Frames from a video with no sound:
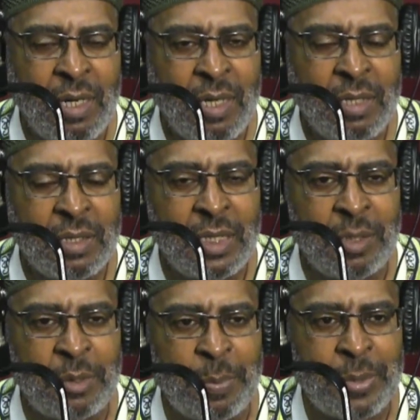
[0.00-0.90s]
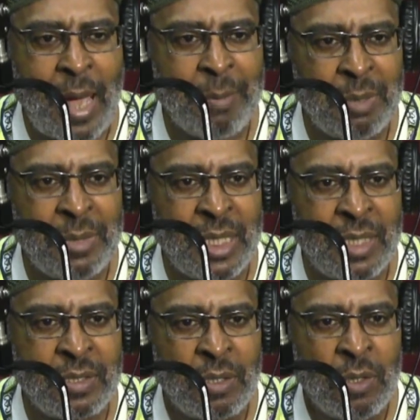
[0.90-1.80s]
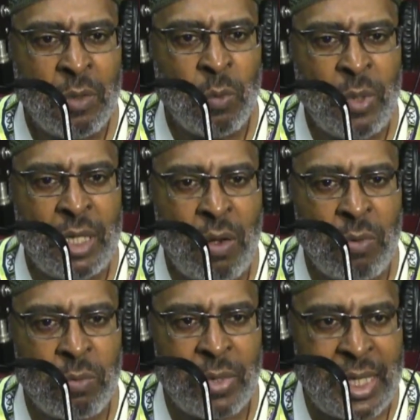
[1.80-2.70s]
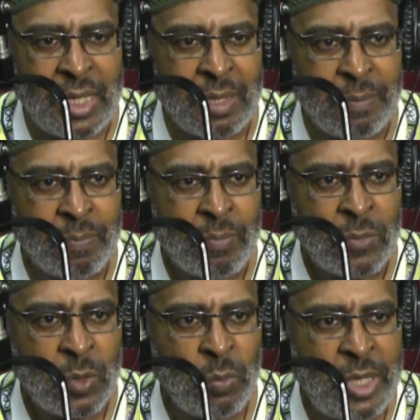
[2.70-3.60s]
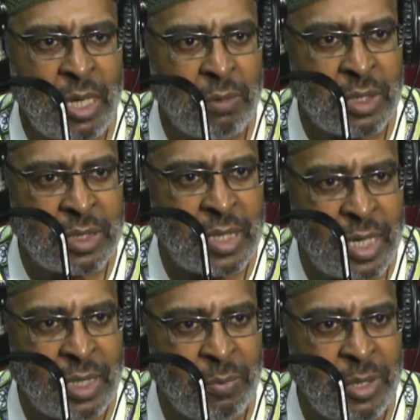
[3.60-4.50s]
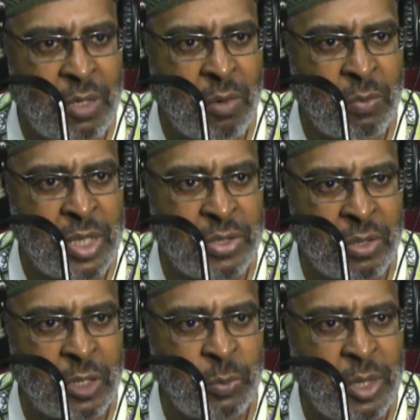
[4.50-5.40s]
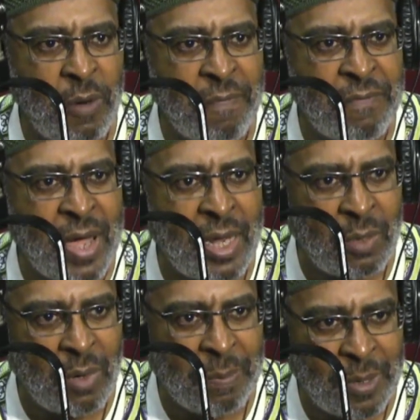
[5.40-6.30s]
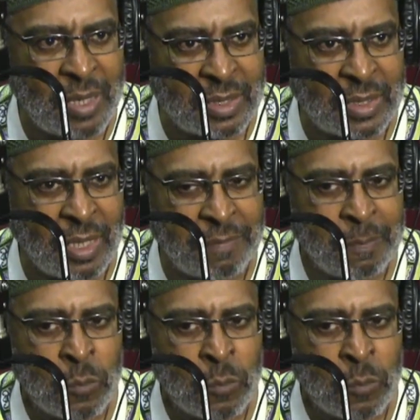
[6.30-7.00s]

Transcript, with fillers: See, the the problem is we don't read, we yeah. don't study, we yeah. don't research, we don't follow up on right. stuff.